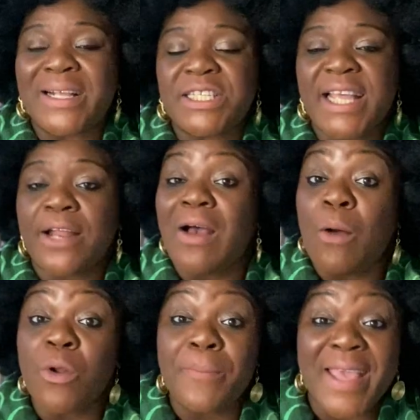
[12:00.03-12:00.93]
my channel,
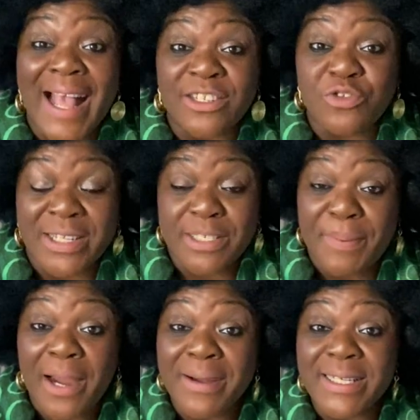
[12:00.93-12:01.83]
I want to be as
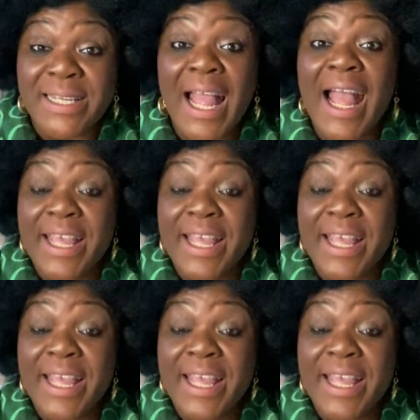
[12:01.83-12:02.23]
transparent.